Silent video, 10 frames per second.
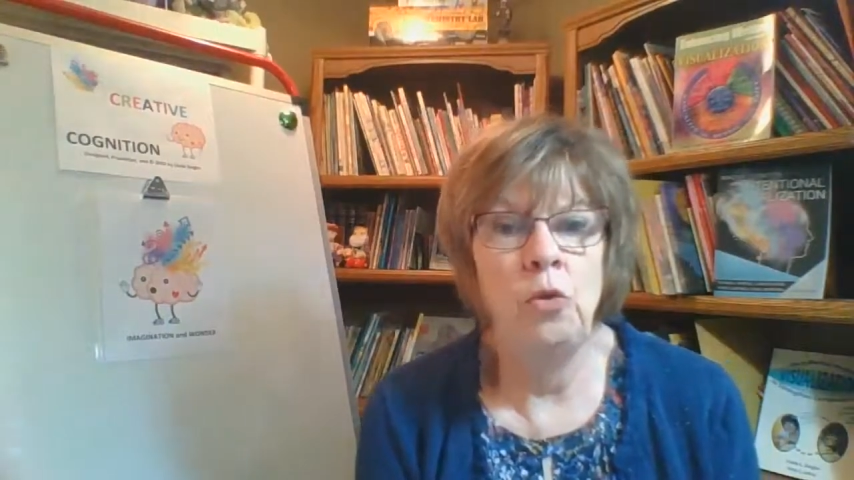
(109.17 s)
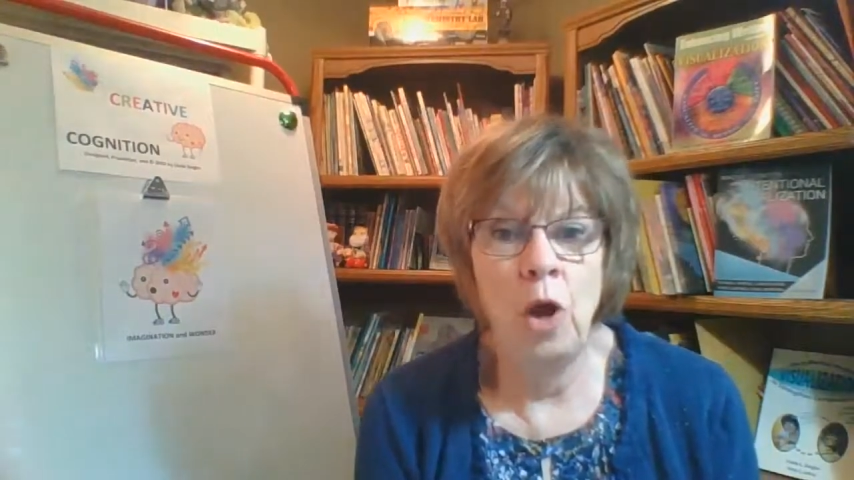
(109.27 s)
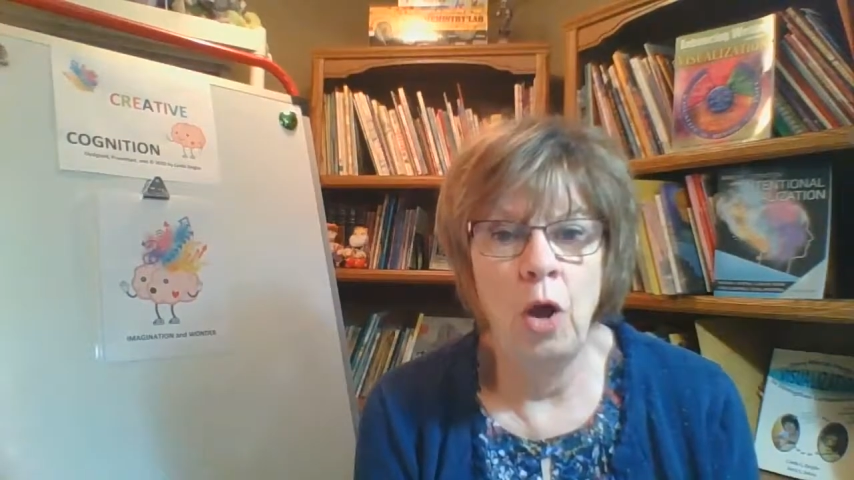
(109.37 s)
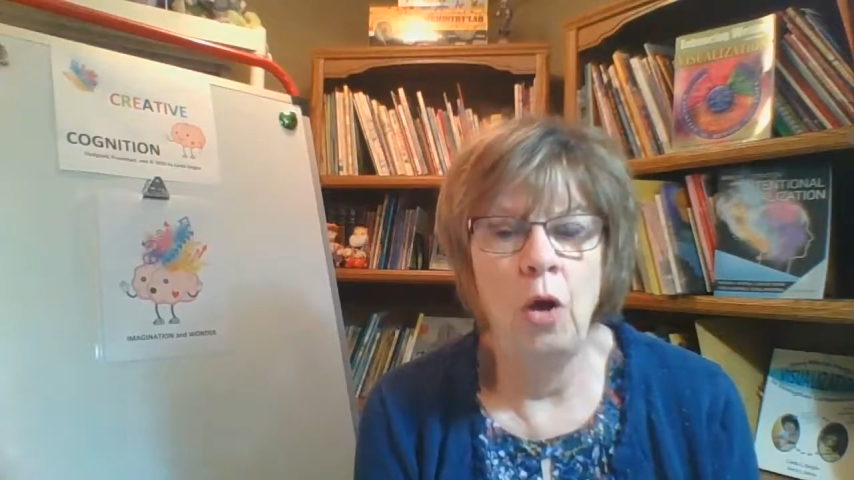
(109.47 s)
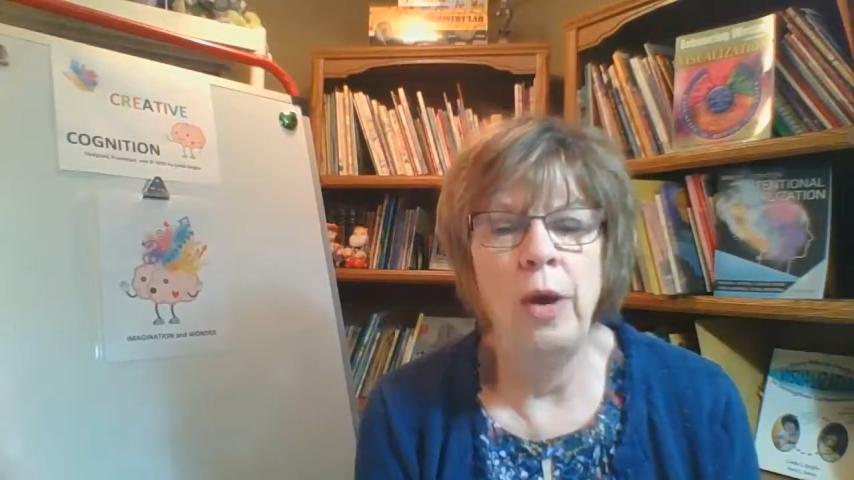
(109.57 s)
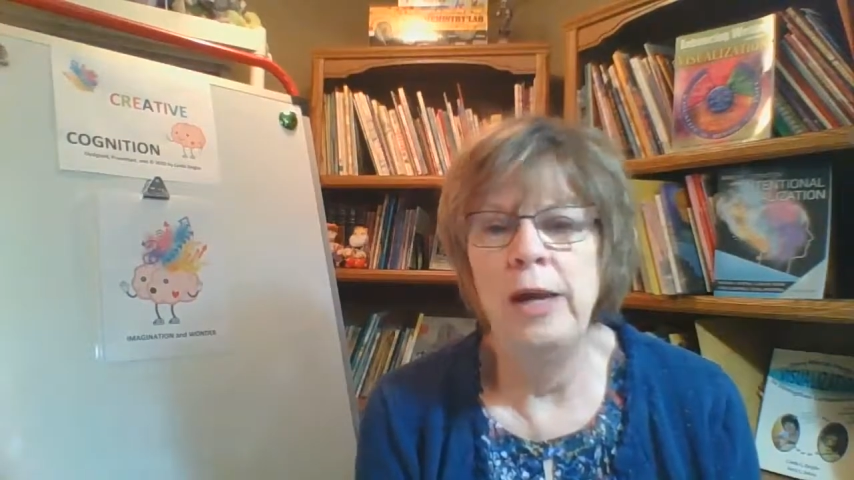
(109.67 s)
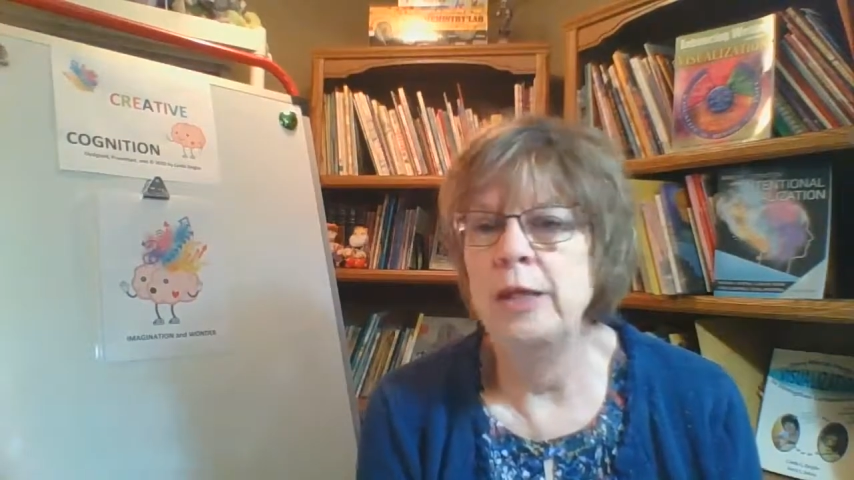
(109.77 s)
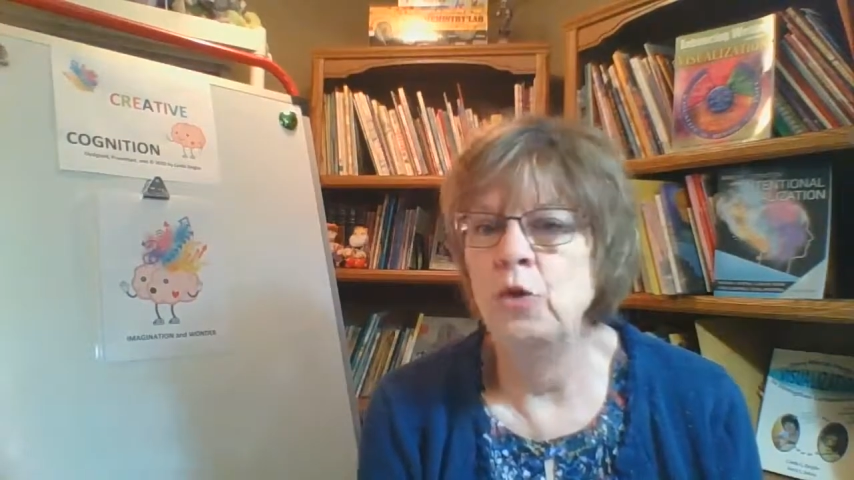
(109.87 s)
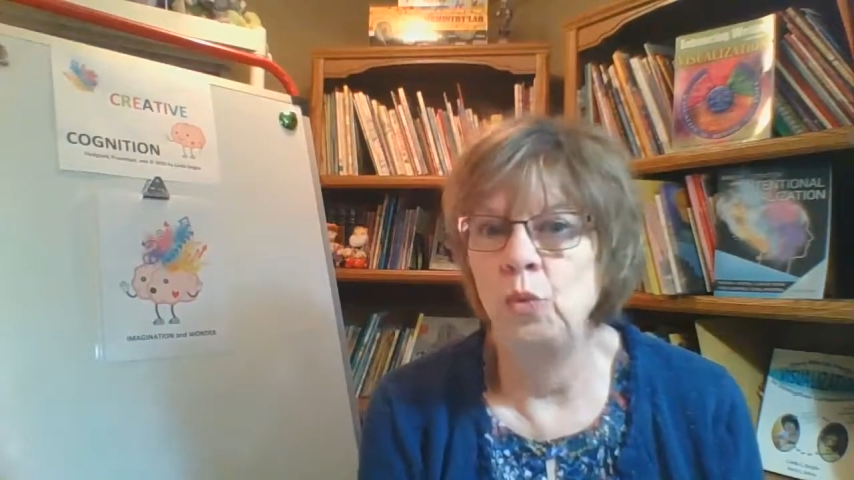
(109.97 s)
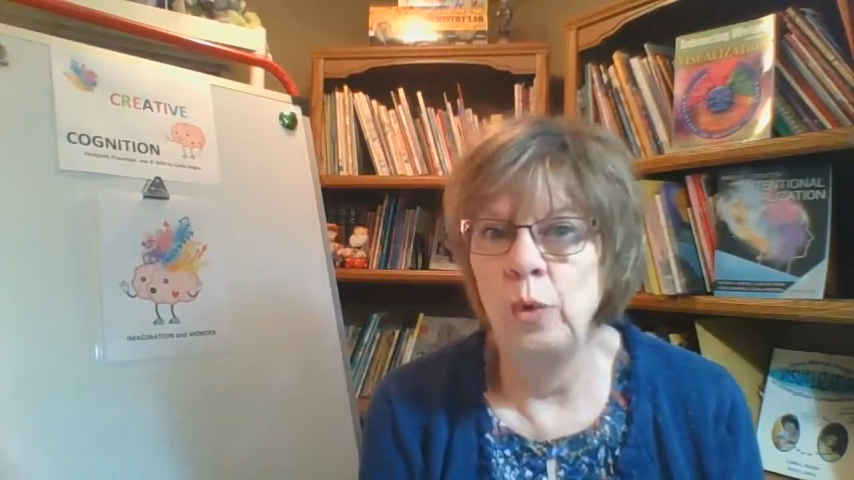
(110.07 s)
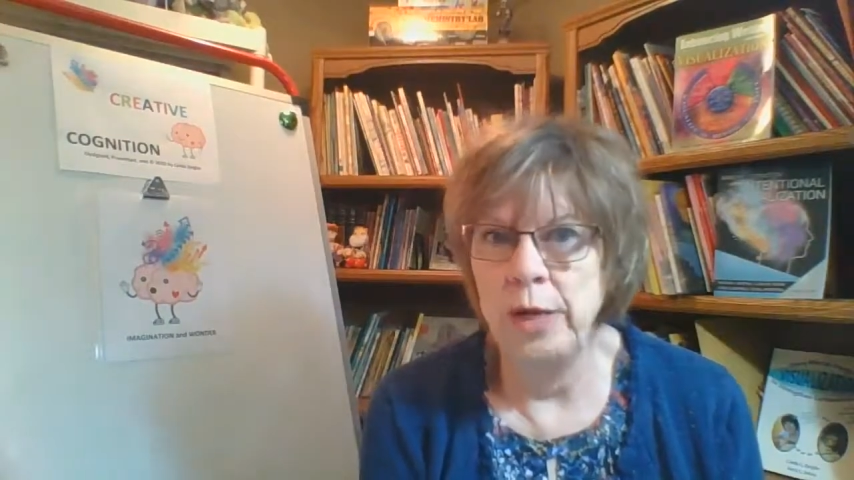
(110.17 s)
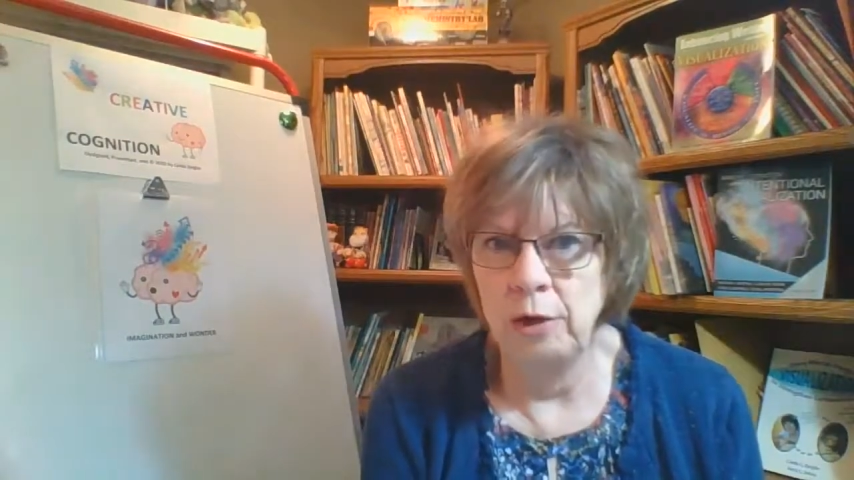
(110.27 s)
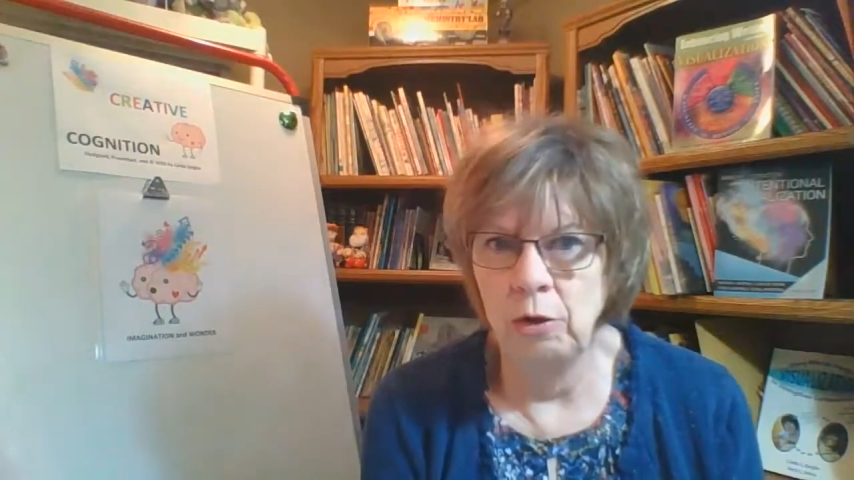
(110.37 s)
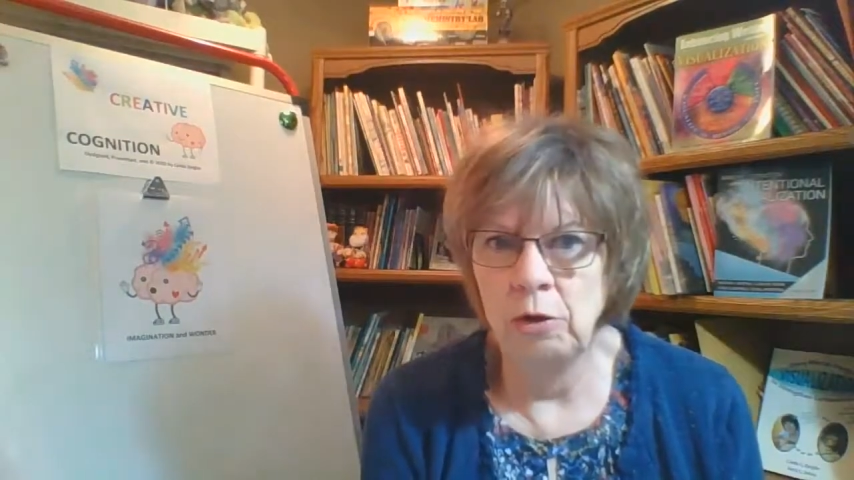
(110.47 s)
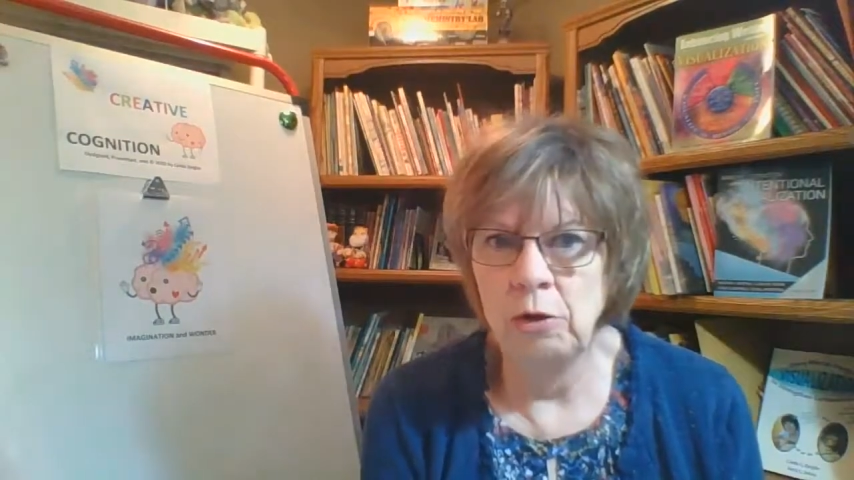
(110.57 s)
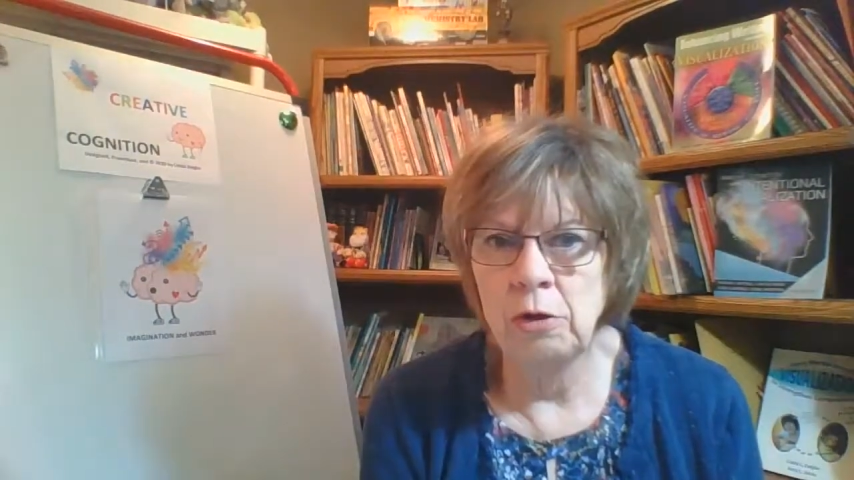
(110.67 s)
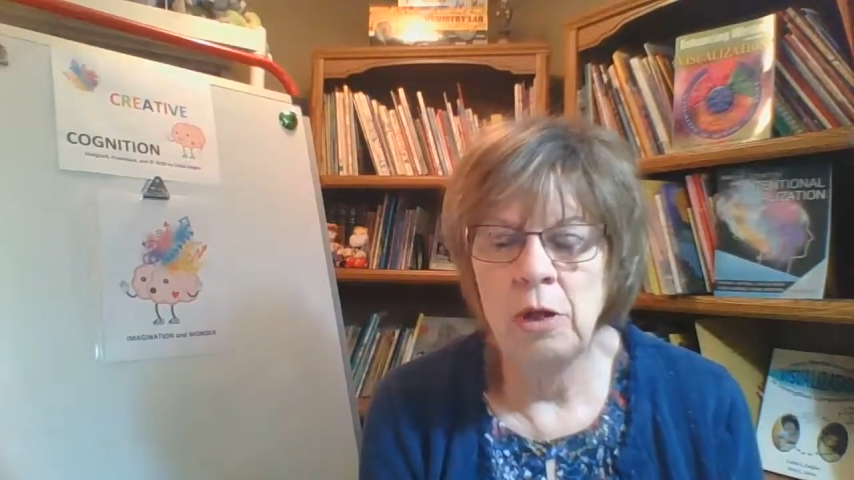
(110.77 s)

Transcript: know and it's real.